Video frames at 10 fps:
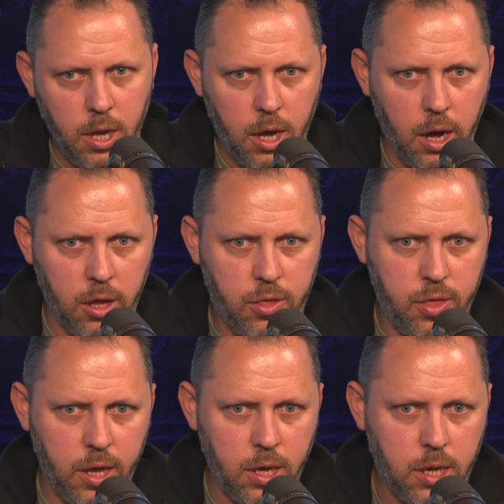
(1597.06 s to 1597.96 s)
I
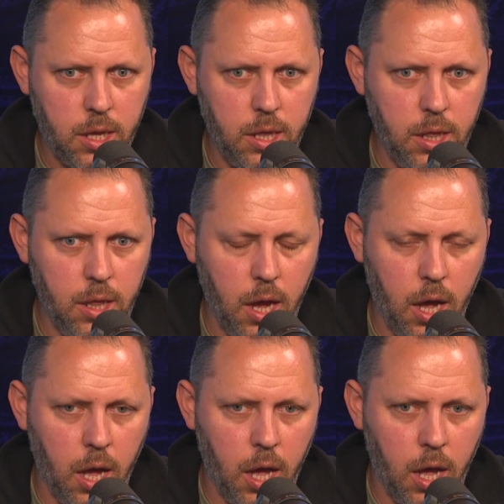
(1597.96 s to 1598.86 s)
think
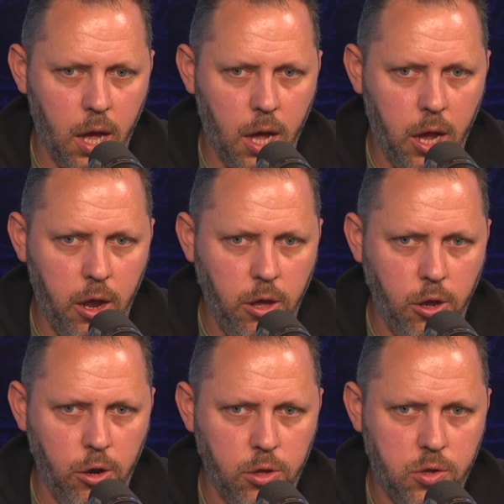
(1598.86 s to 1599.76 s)

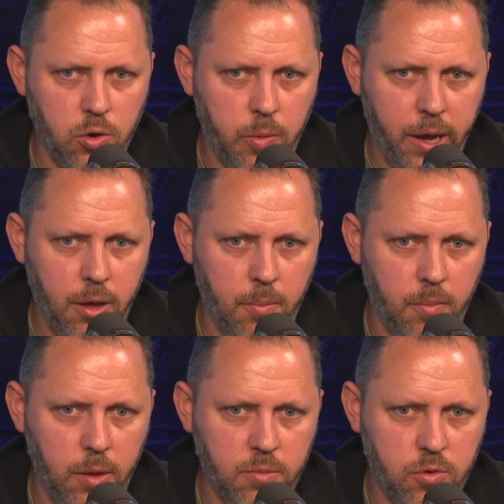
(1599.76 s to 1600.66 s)
you talk about
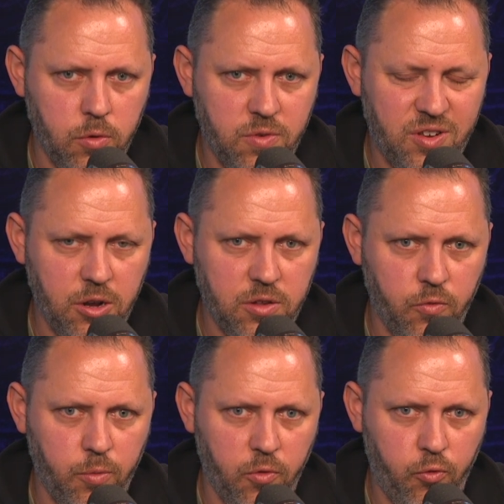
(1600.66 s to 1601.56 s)
him sort of starting
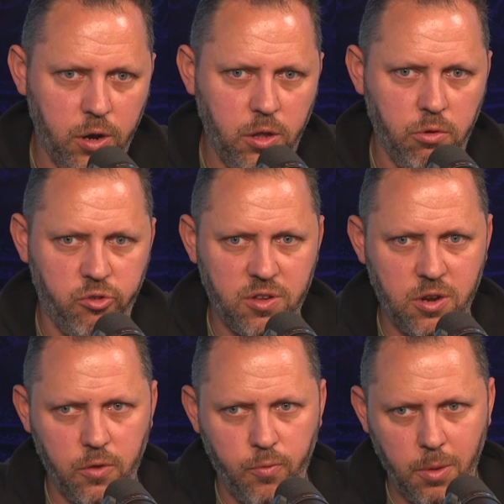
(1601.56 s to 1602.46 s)
from the front. You wish he
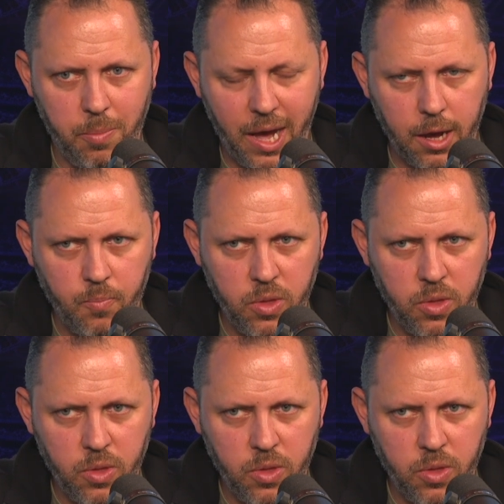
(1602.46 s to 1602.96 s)
started from the back.